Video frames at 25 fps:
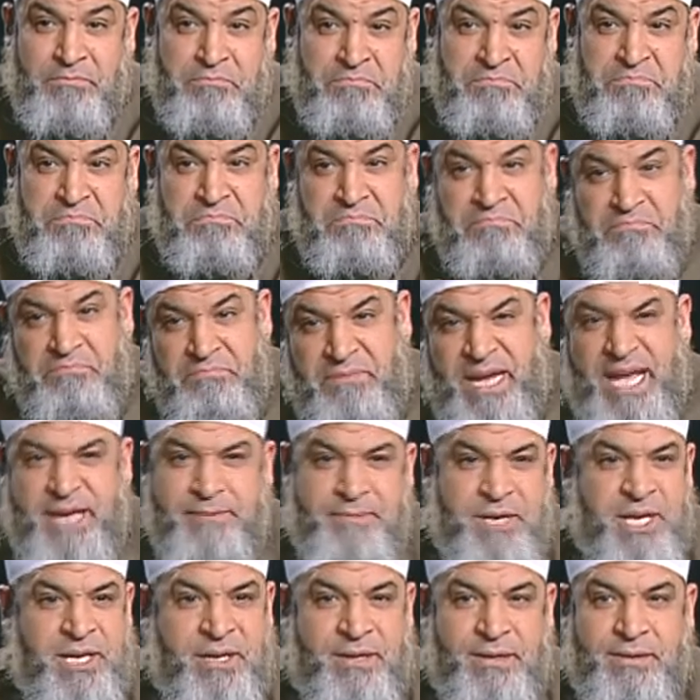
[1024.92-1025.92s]
Mm,
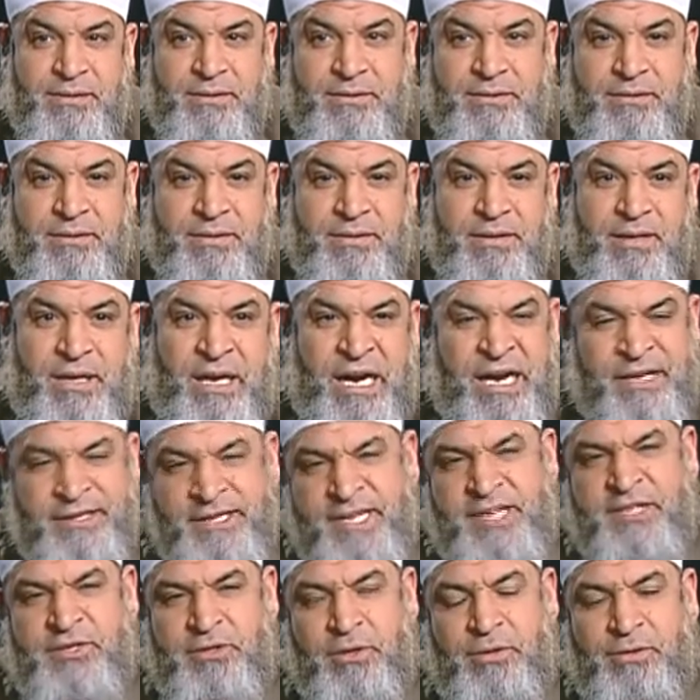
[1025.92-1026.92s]
maybe. I
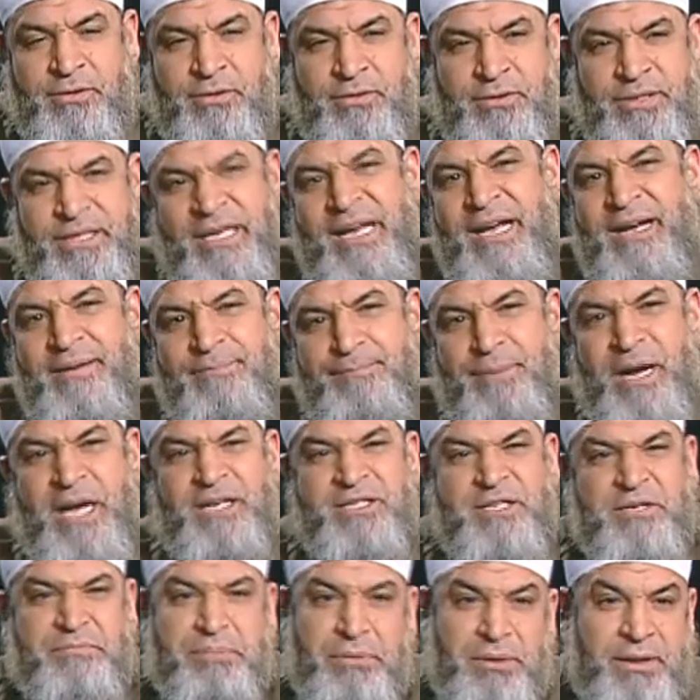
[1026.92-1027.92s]
think so. Yeah,
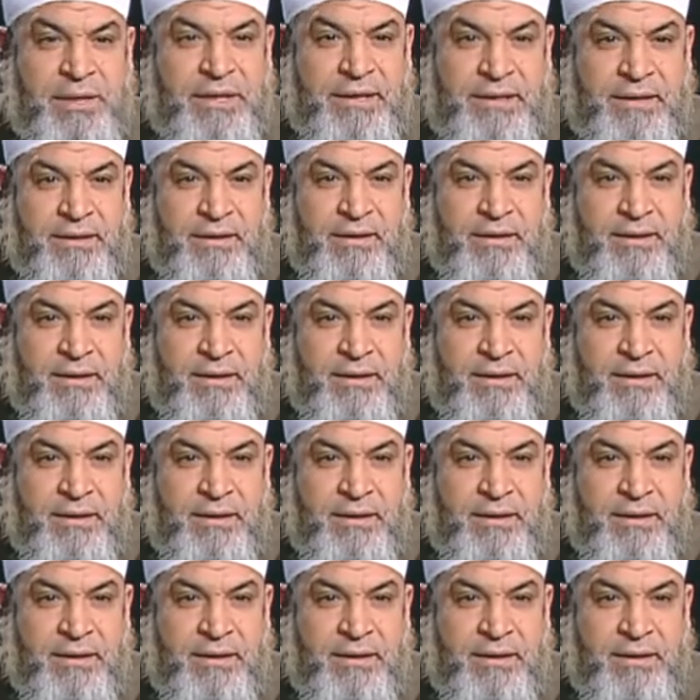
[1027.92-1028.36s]
possibly.